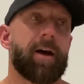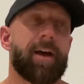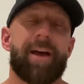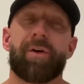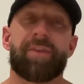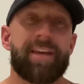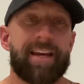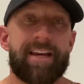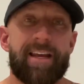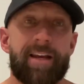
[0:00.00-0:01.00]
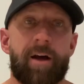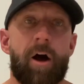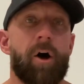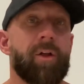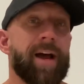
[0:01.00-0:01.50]
healthy eating.
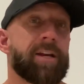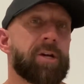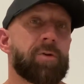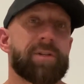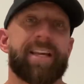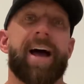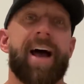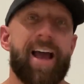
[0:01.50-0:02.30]
All I knew is that I